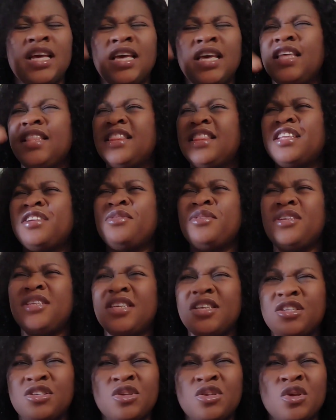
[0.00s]
in 3
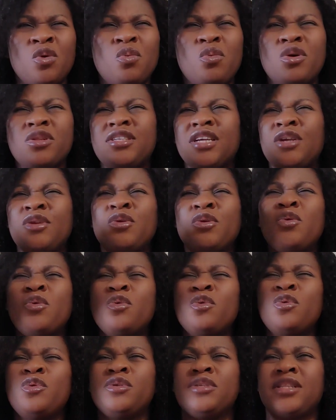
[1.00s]
years? What are your
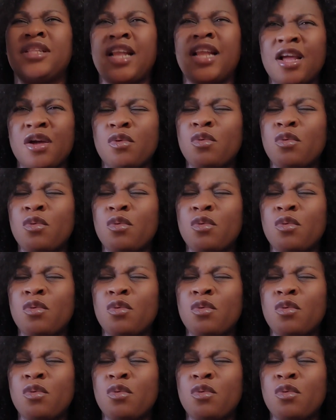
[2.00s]
goals like?